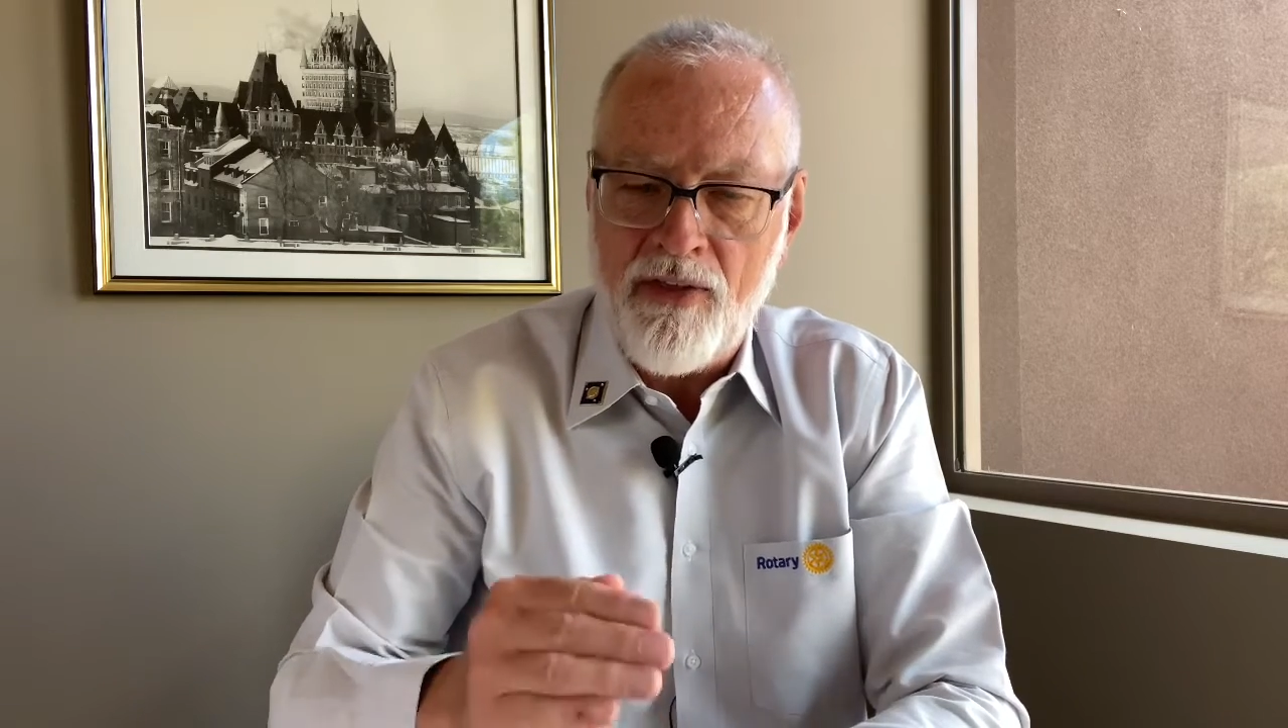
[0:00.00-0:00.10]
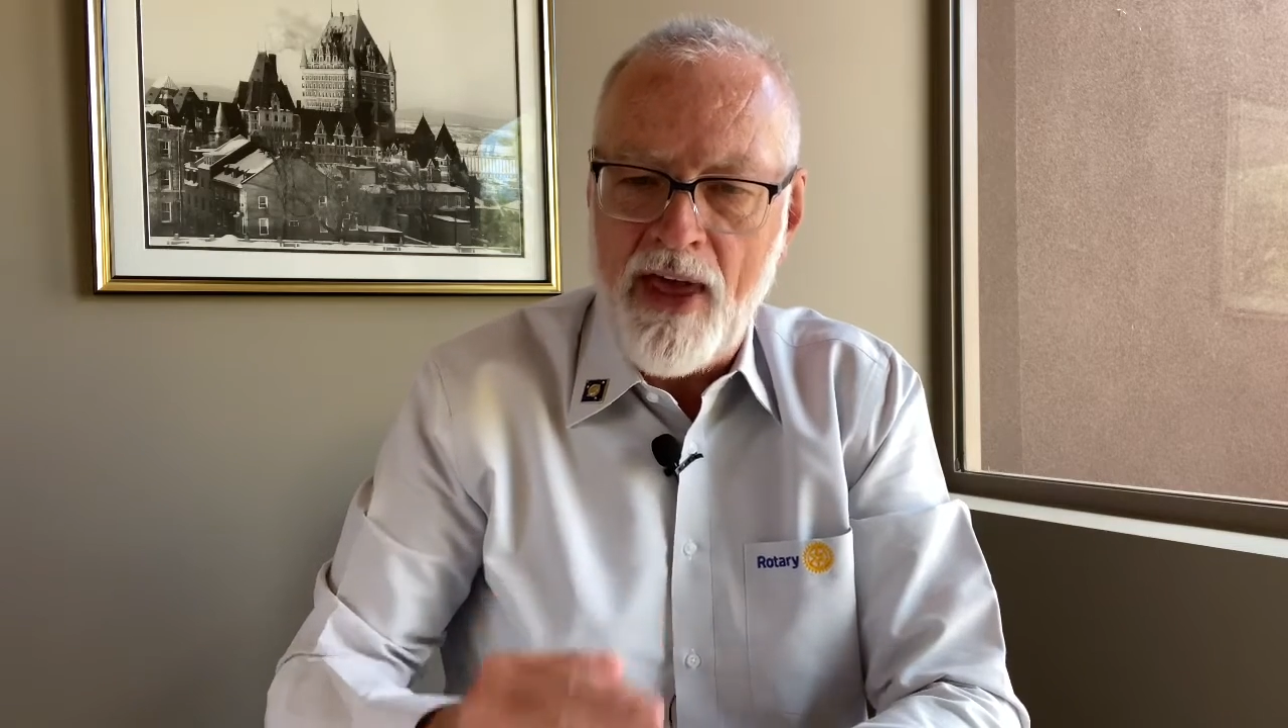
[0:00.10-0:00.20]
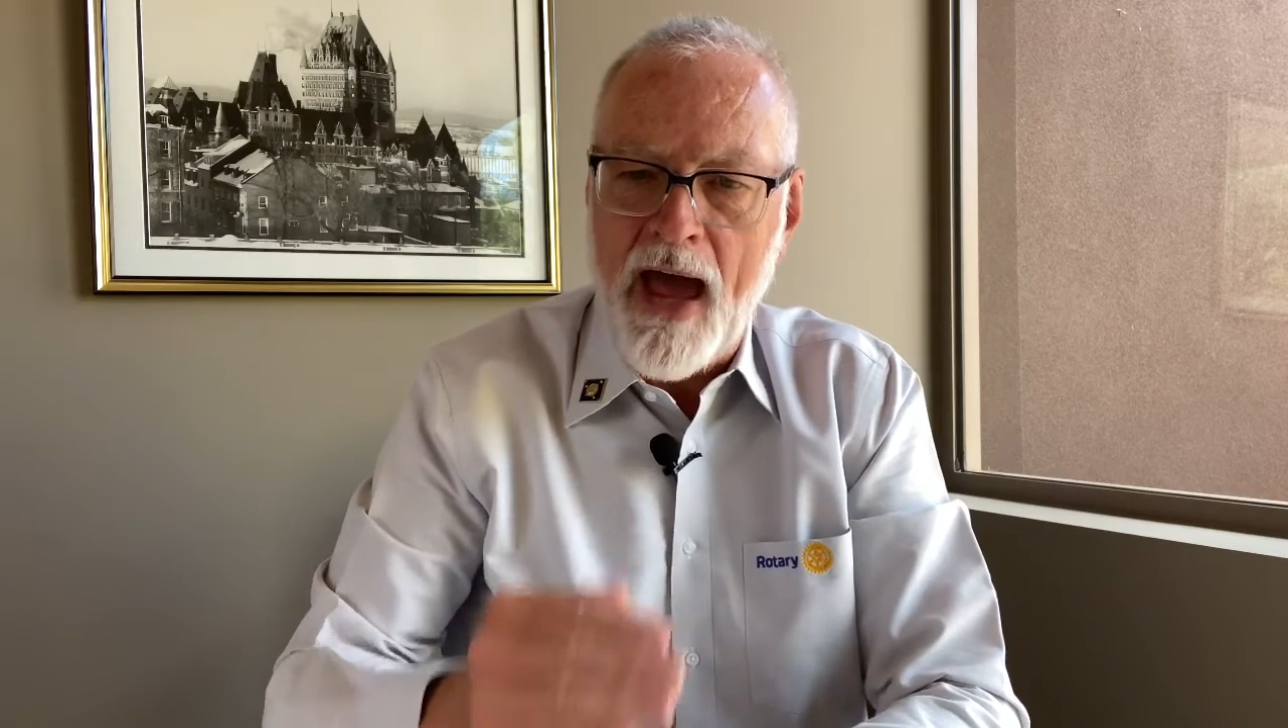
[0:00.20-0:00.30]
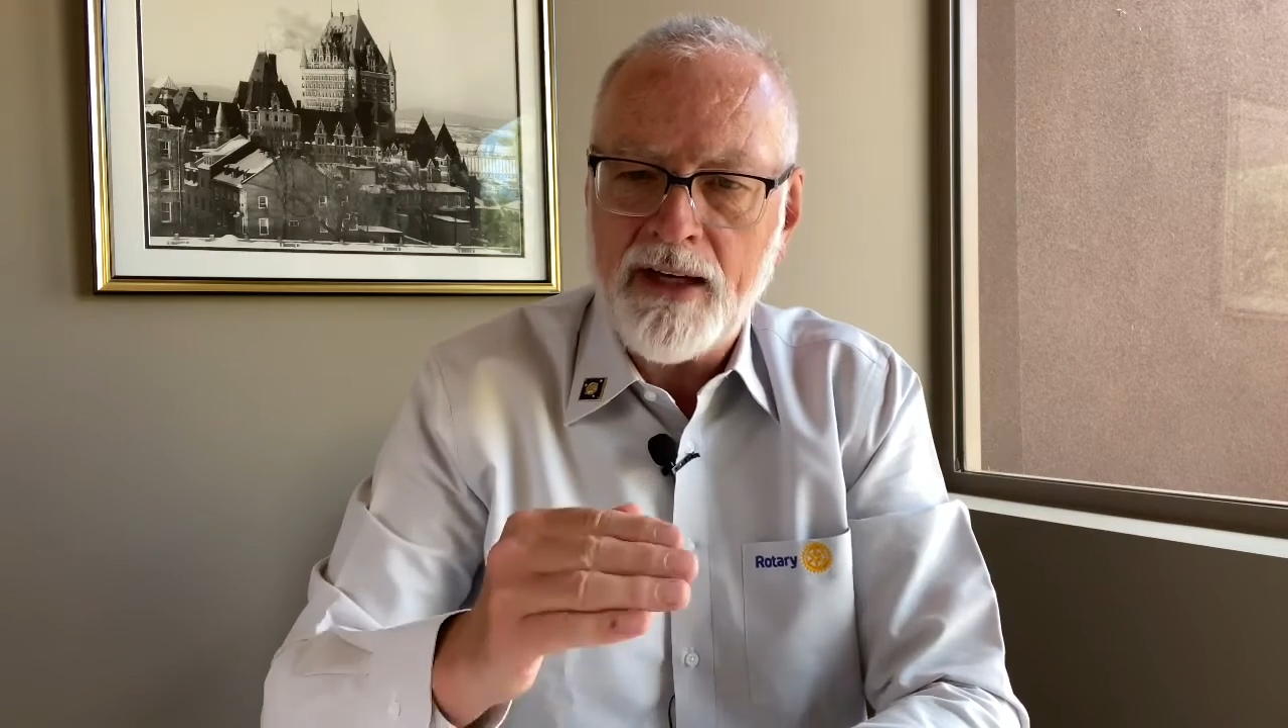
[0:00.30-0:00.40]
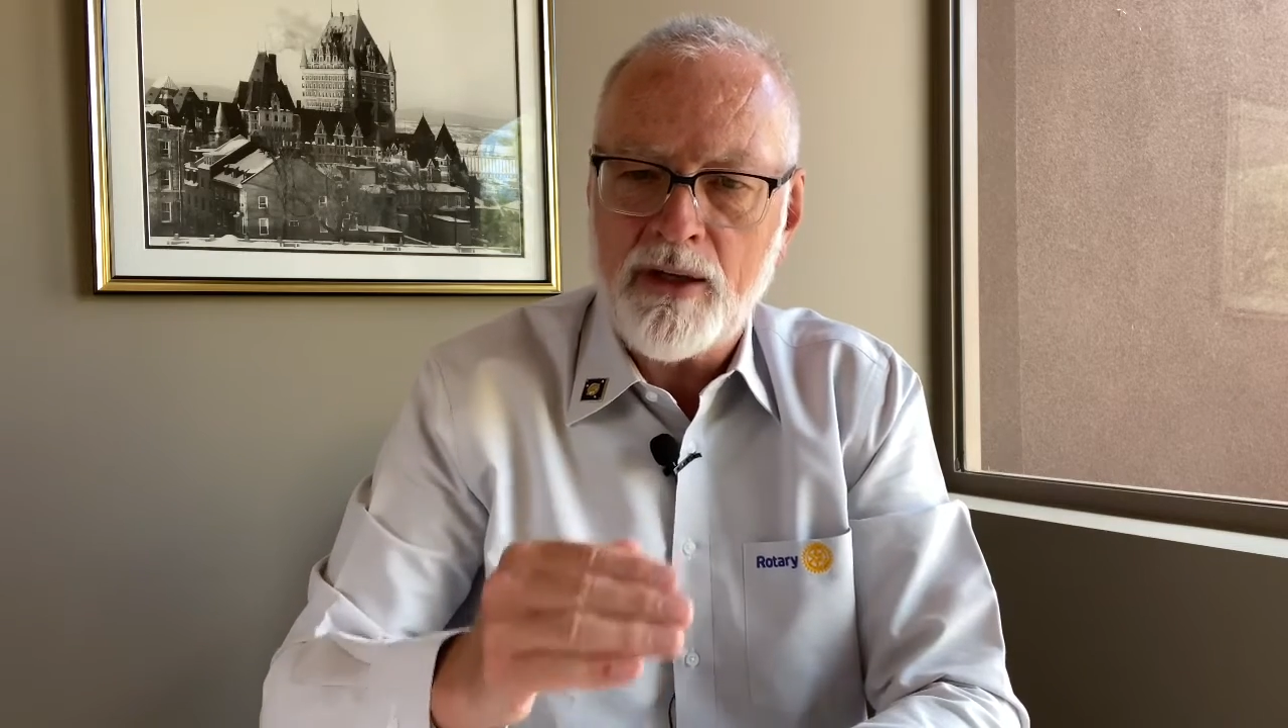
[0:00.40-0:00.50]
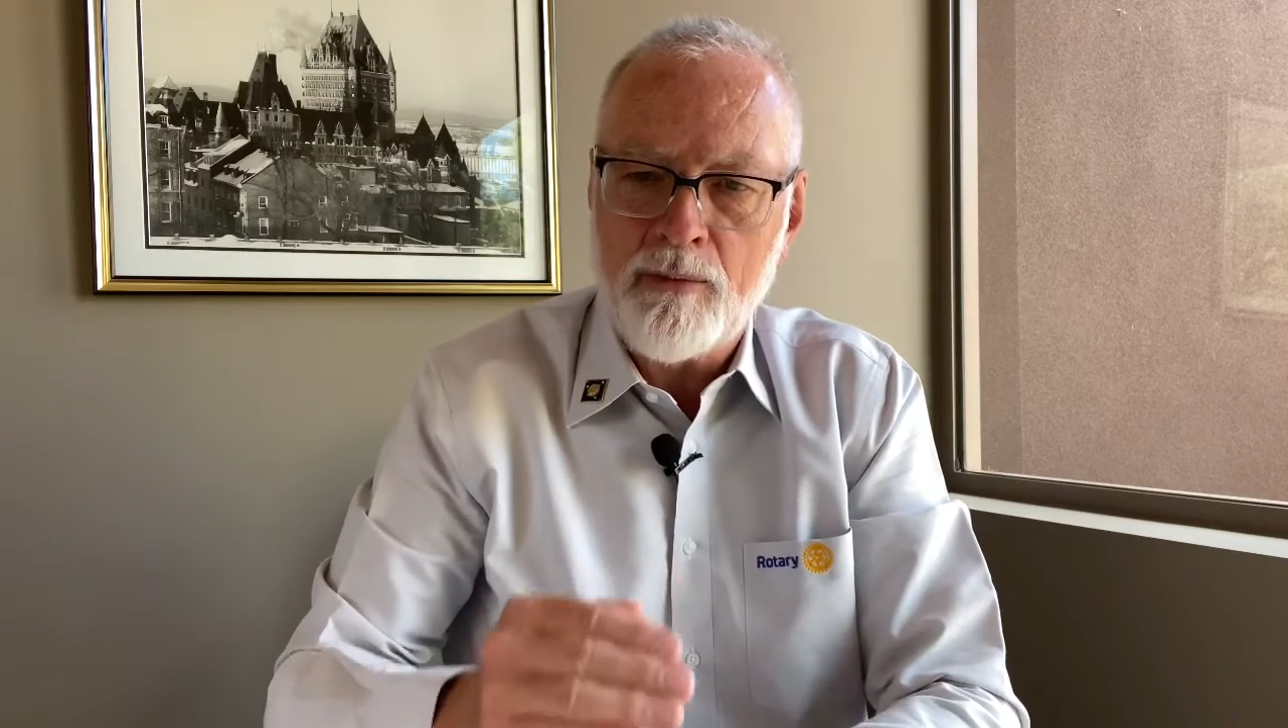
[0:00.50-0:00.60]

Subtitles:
that